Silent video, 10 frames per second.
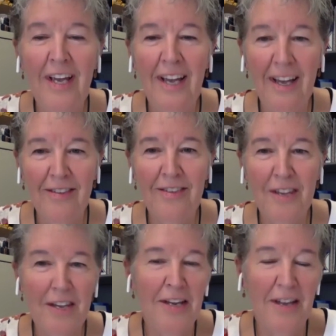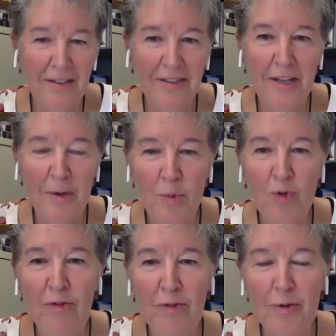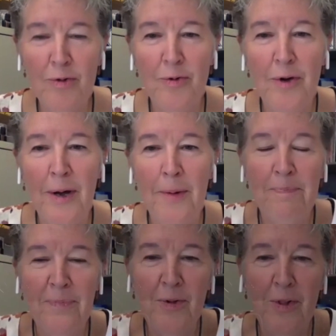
as they move through their